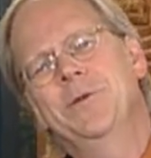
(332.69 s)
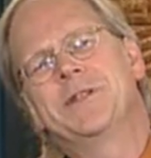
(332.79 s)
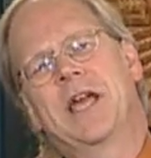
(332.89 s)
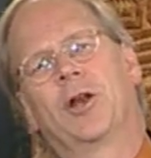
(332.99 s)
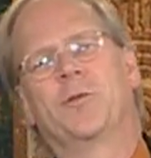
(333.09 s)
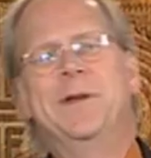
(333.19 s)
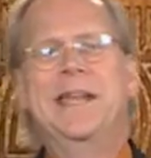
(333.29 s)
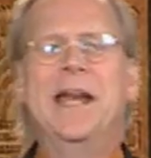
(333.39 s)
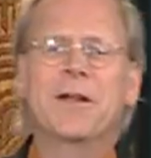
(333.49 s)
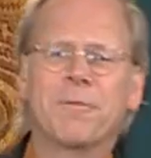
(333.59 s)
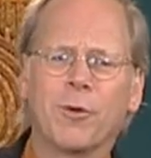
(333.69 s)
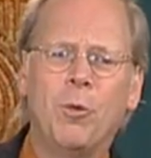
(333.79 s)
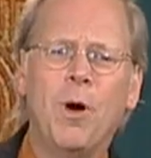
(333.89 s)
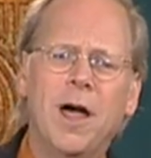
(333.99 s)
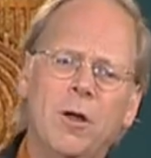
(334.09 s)
and Taylor have been dating for a
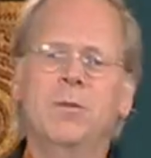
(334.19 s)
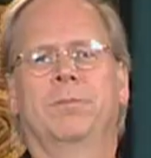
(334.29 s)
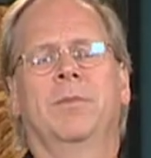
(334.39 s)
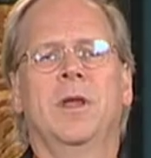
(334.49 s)
while.